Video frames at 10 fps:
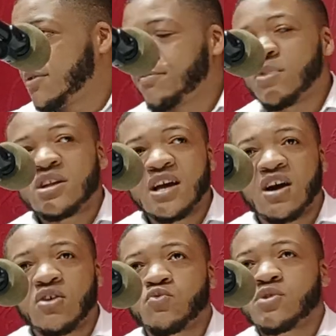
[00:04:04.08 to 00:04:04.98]
But
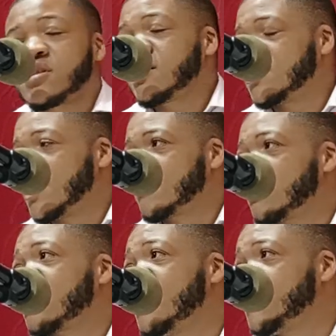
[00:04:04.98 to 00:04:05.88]
now we think that
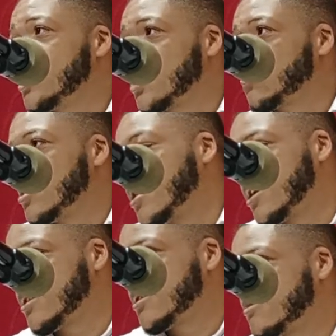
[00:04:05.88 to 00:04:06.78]
reclaiming that
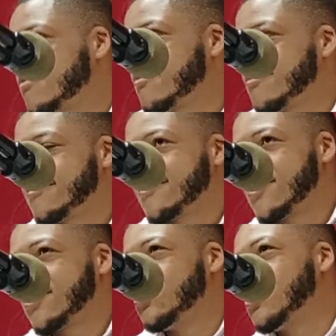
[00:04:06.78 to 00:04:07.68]
wetland,
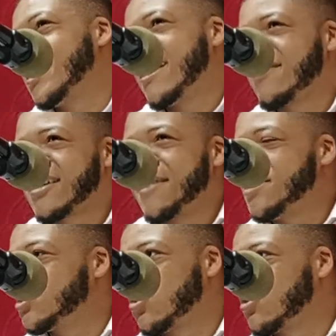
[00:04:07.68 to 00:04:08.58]
doing land
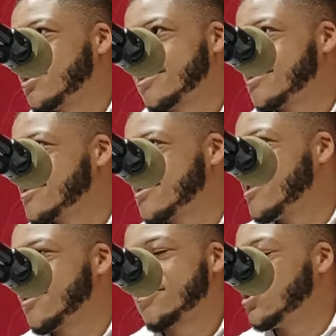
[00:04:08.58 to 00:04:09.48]
reclamation is,
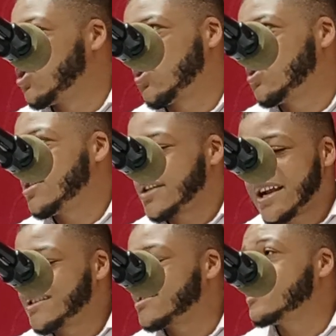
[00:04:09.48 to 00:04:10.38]

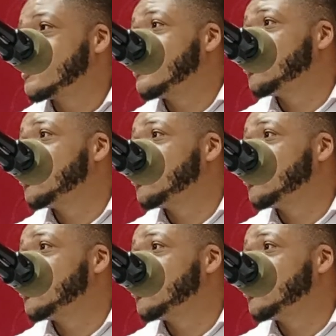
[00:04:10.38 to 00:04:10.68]
that is instead